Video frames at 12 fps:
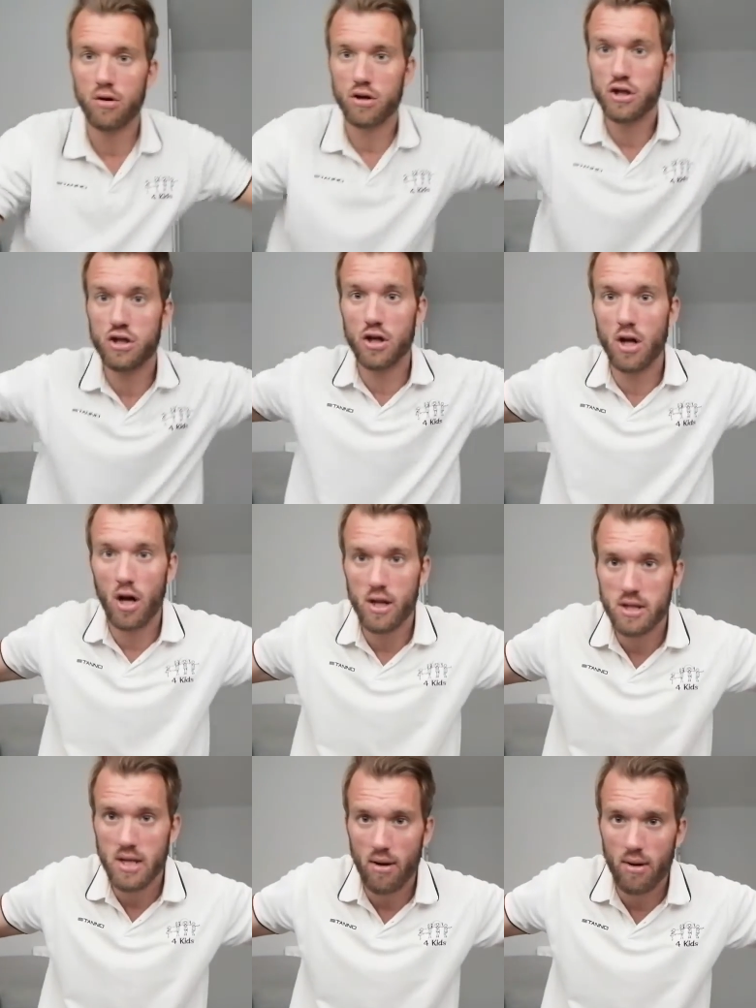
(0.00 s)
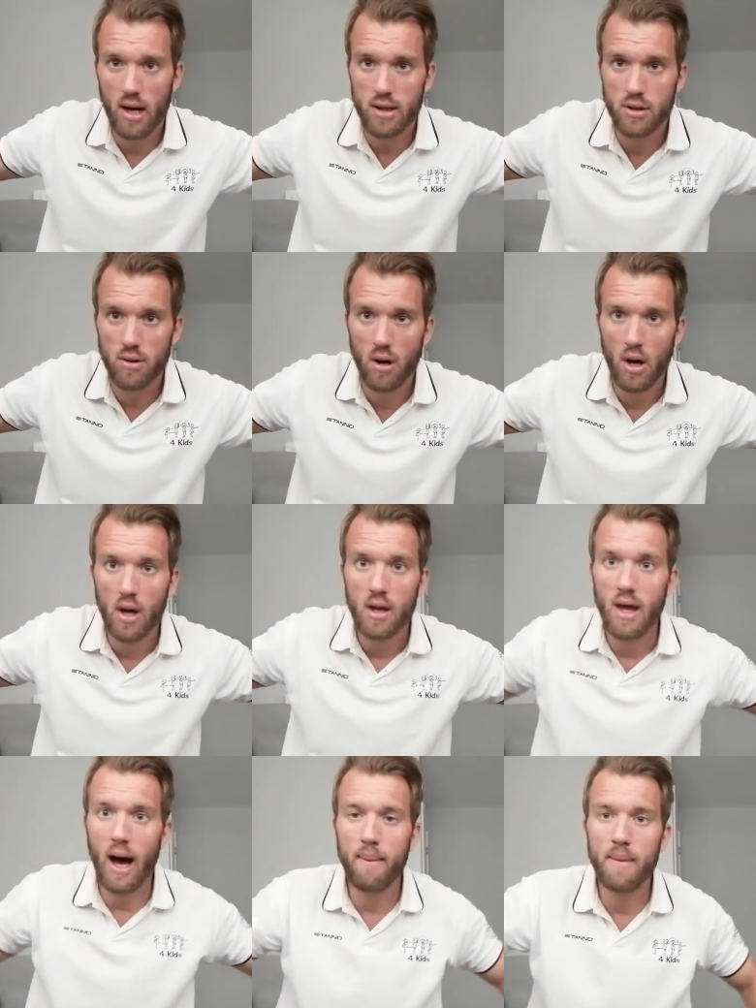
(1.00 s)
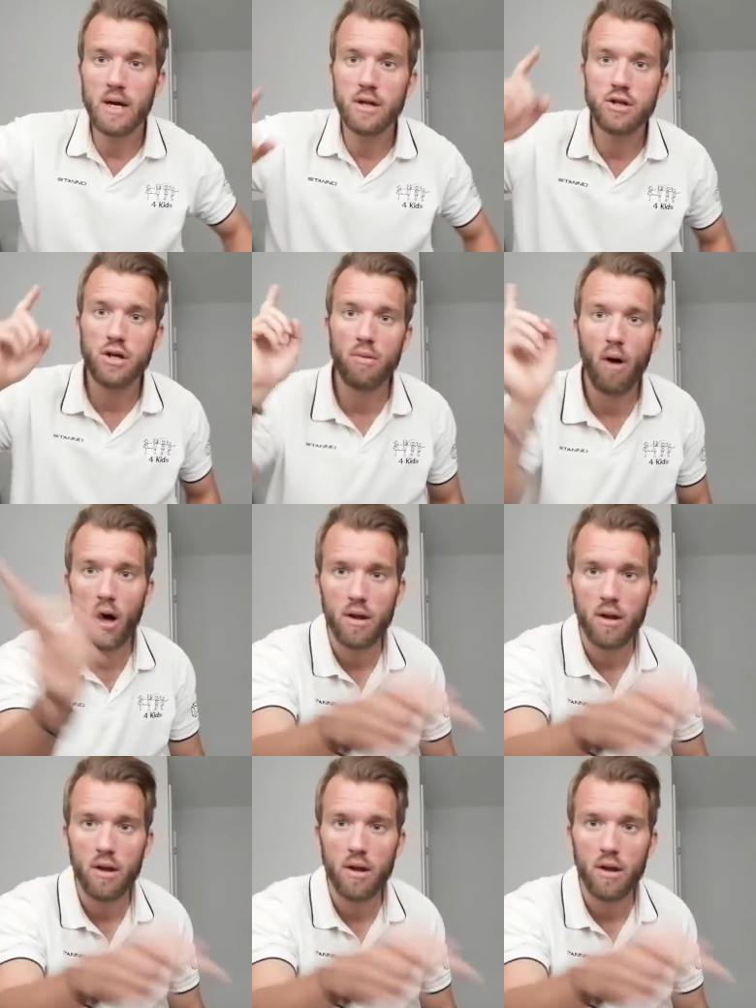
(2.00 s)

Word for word: and you're stood like the pterodactyl. That means you